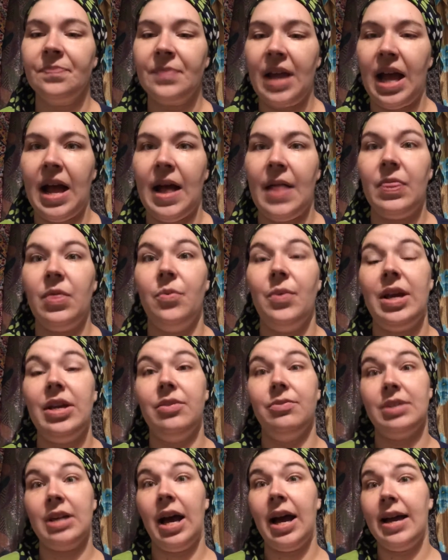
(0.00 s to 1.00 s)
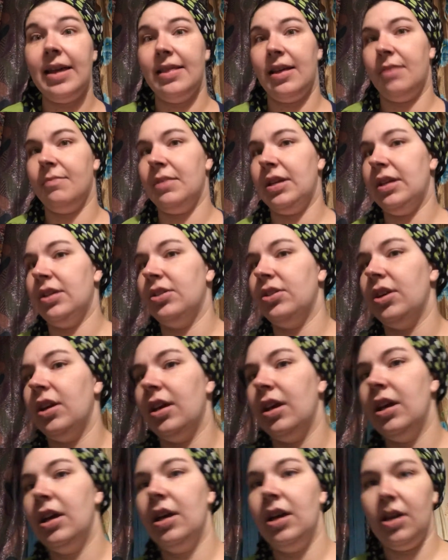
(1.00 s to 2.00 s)
And the way you tie them is
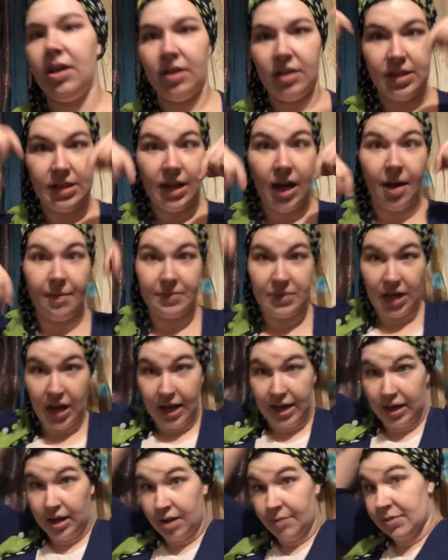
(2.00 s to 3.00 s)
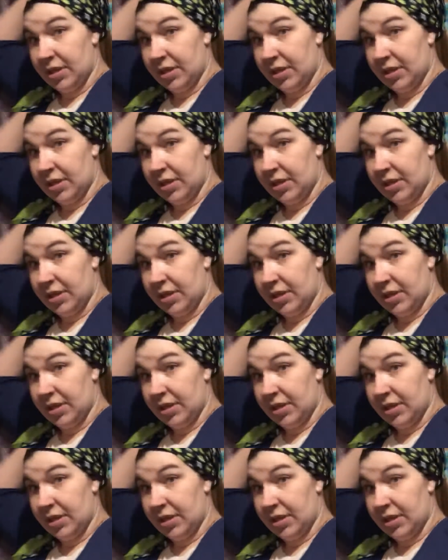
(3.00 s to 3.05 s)
the top tie comes